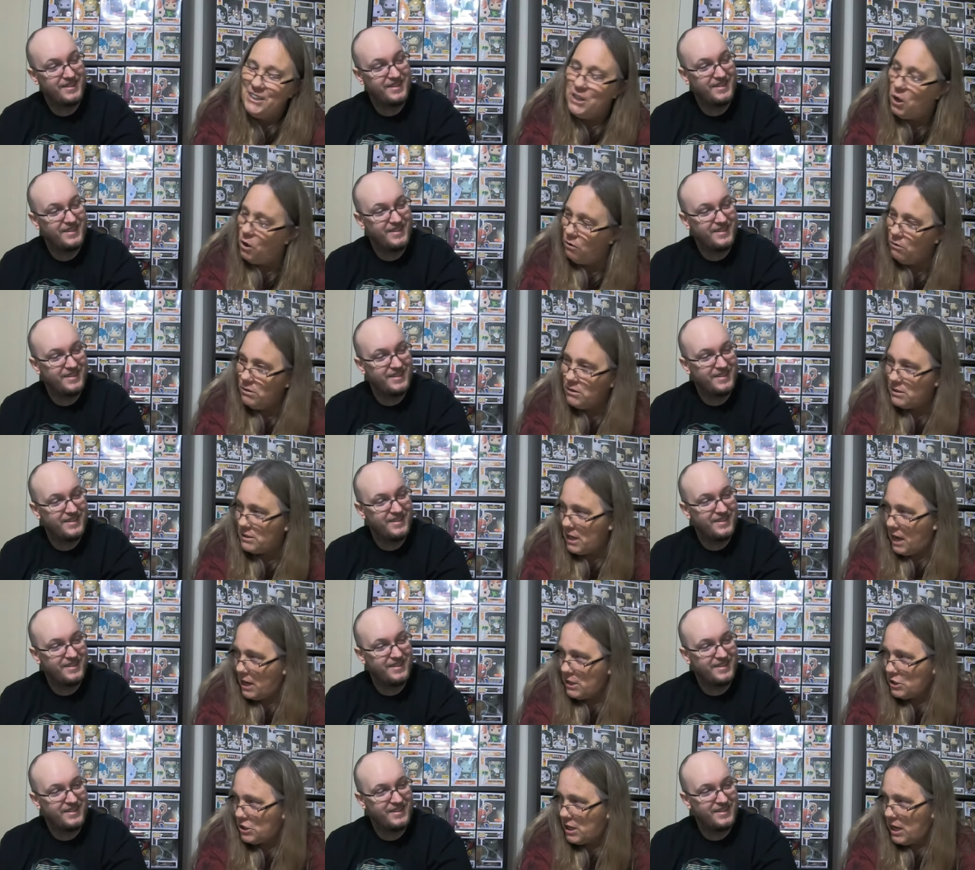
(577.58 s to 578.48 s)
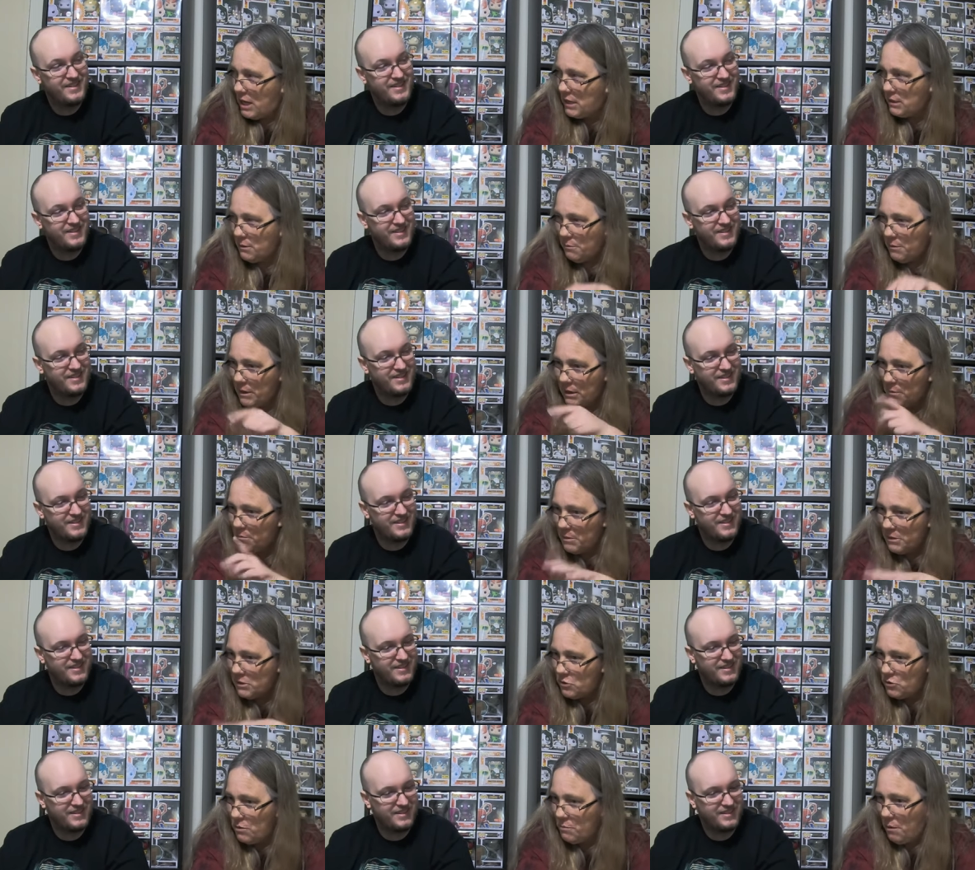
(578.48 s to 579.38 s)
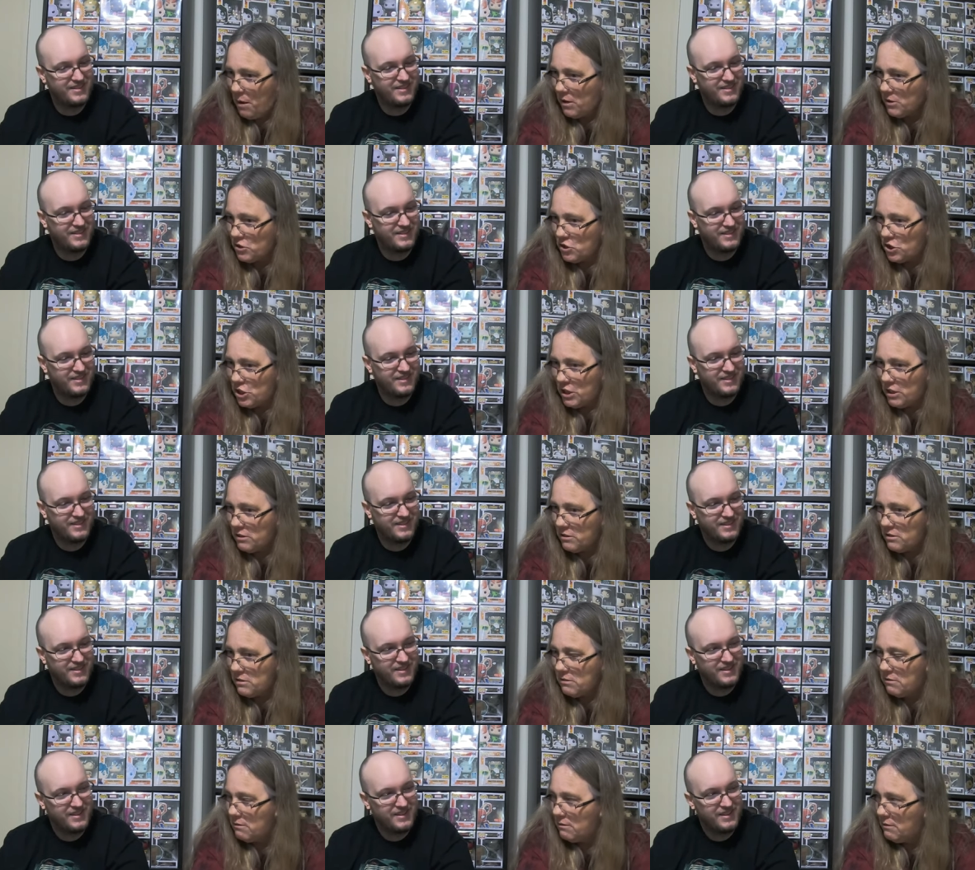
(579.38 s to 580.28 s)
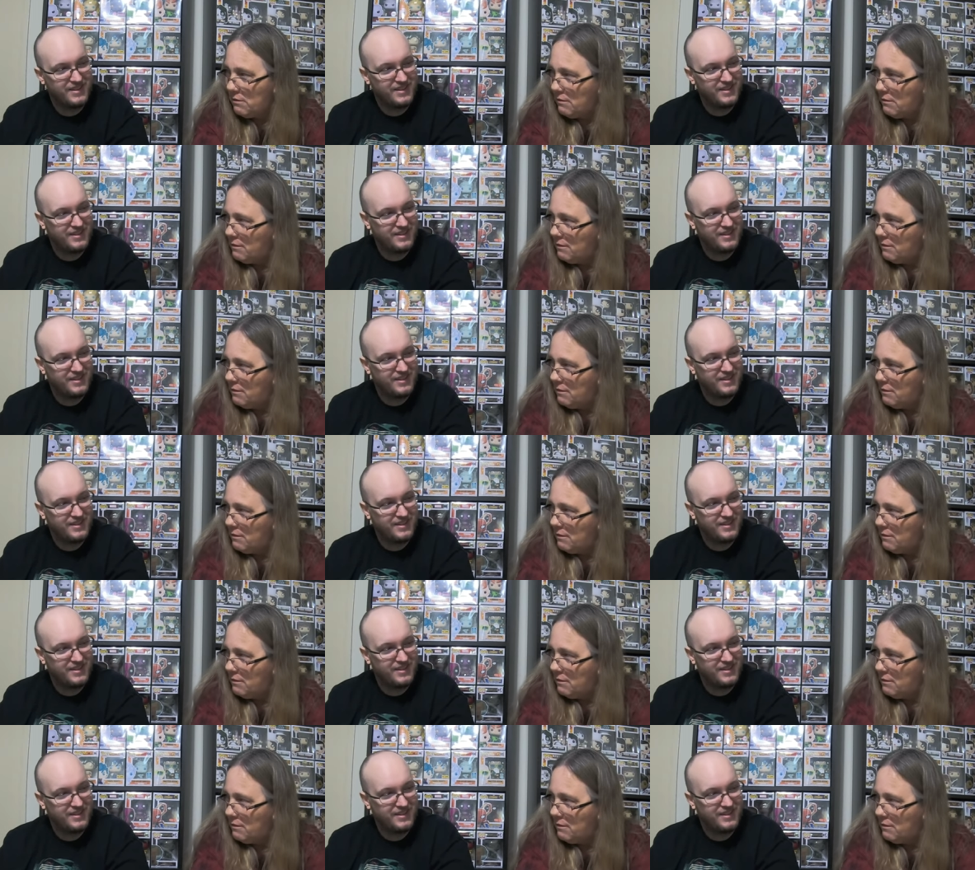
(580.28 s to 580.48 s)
Speaker 1: No, it's hashtag the mini mystery box cheats.